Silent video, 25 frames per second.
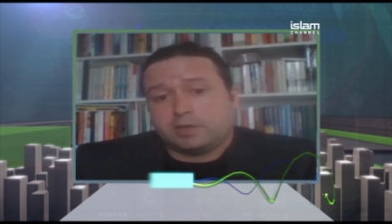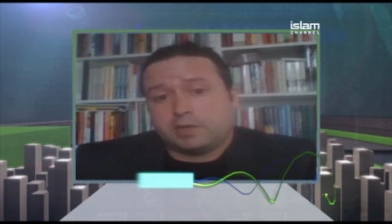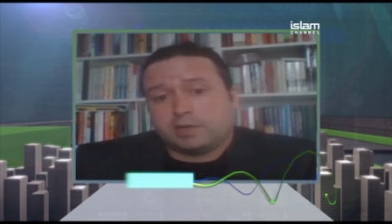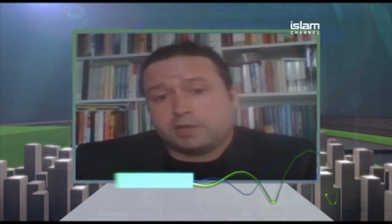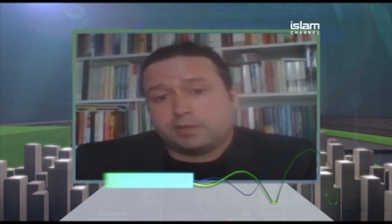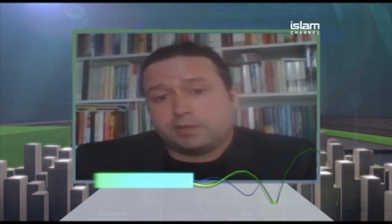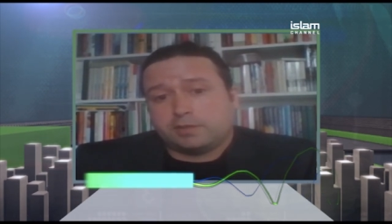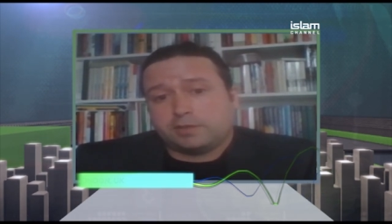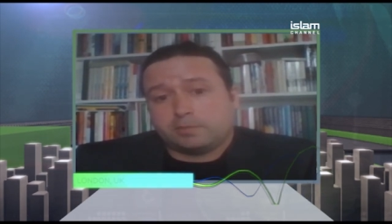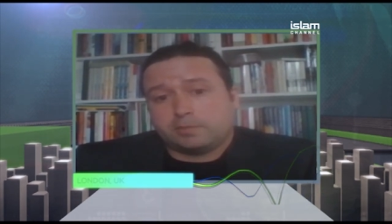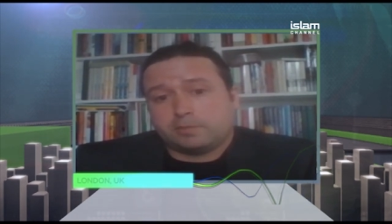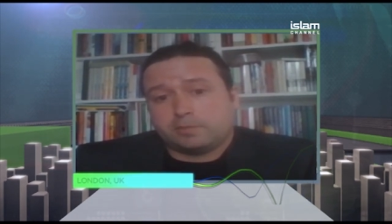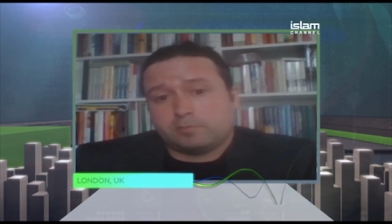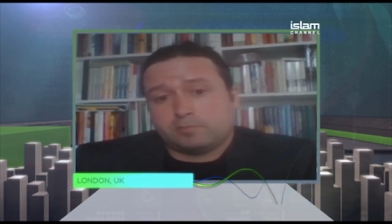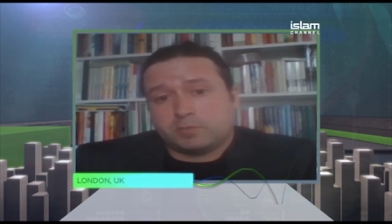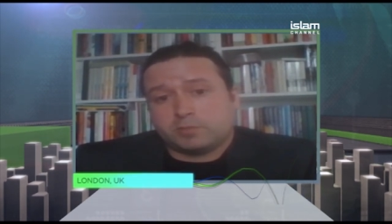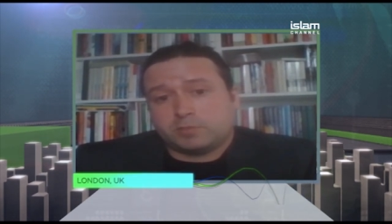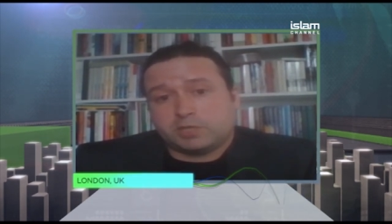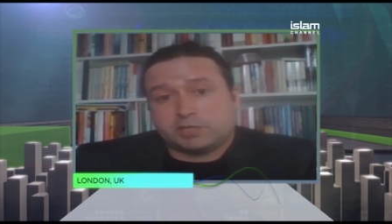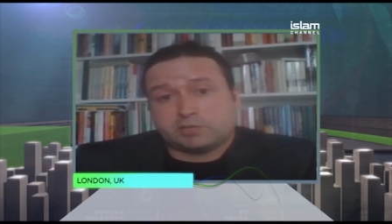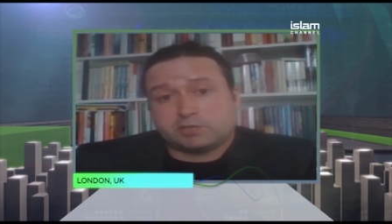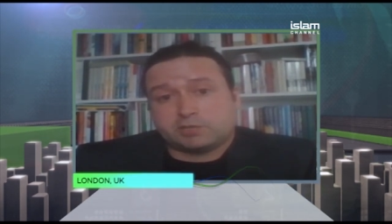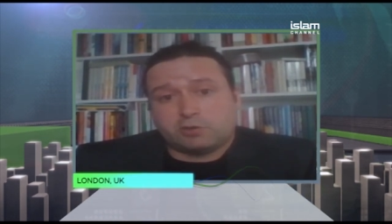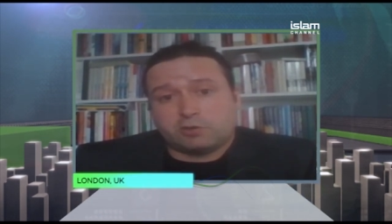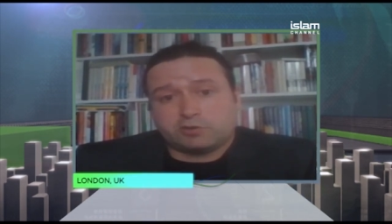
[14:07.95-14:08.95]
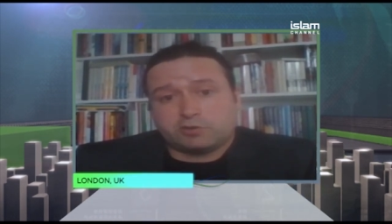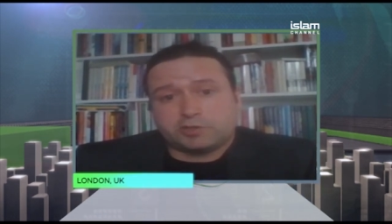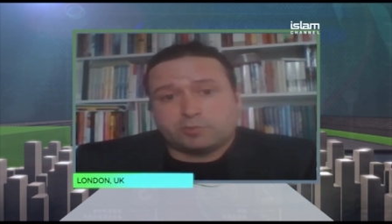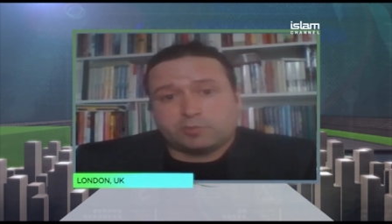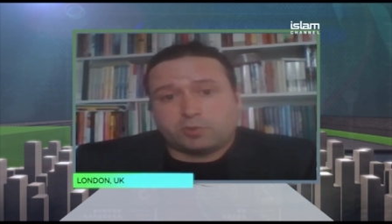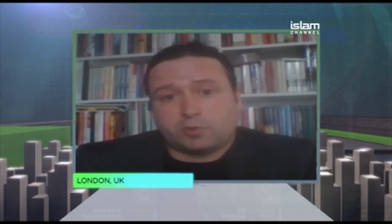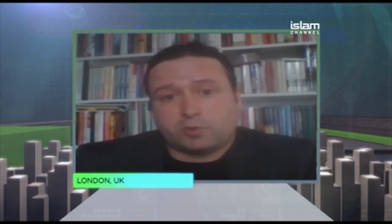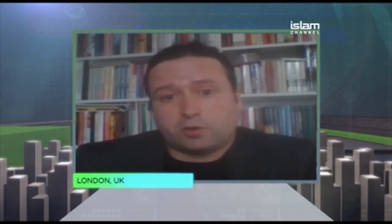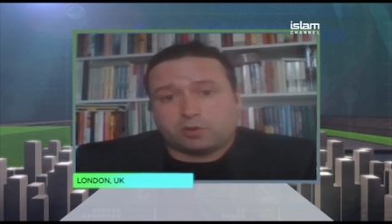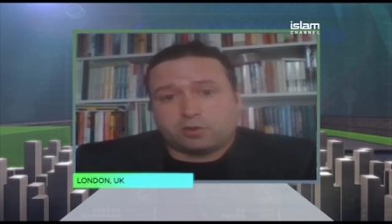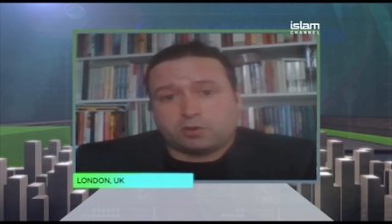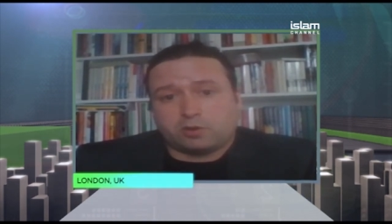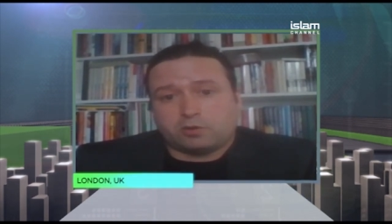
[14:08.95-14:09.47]
in its growth
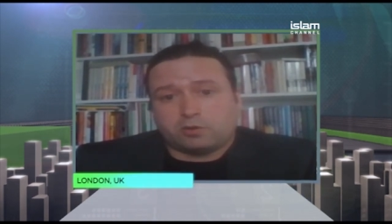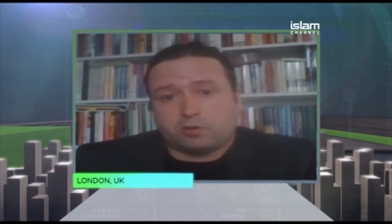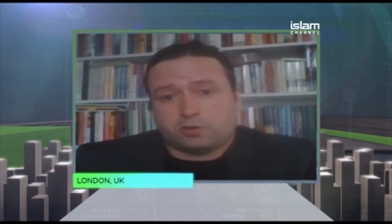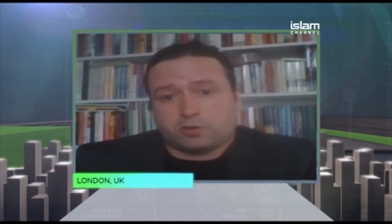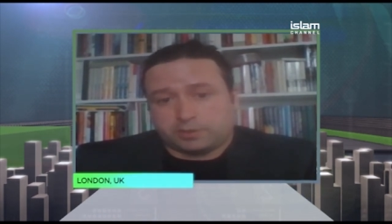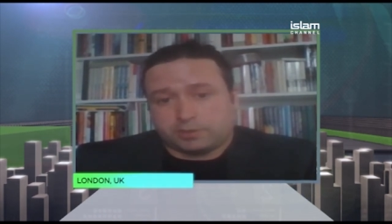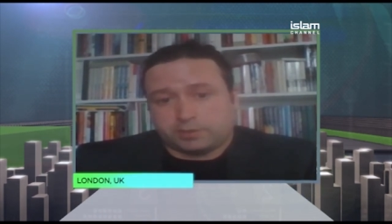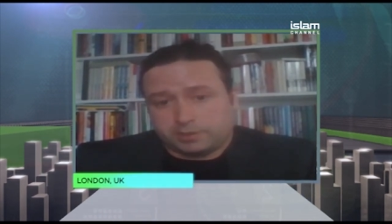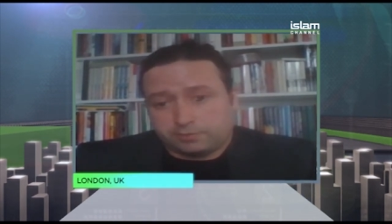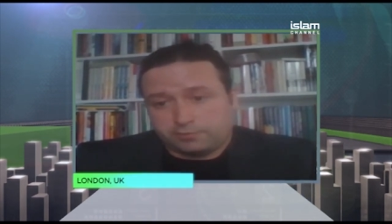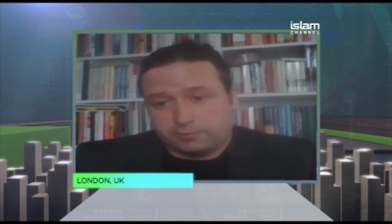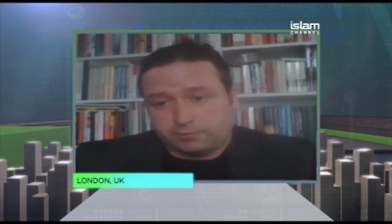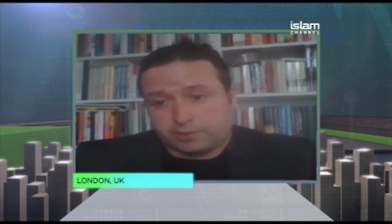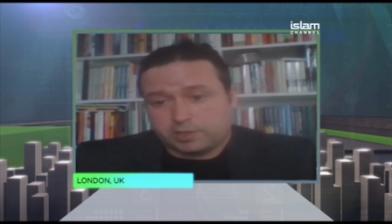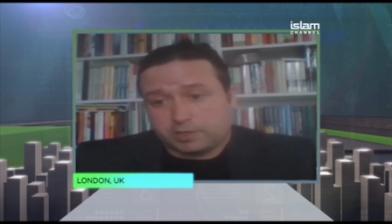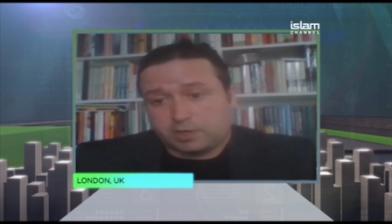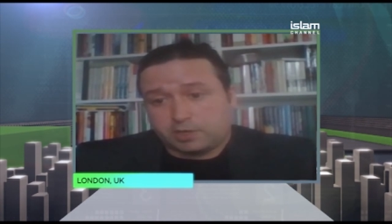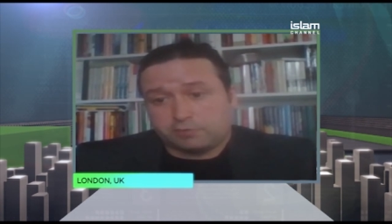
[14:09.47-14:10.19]
model, or the different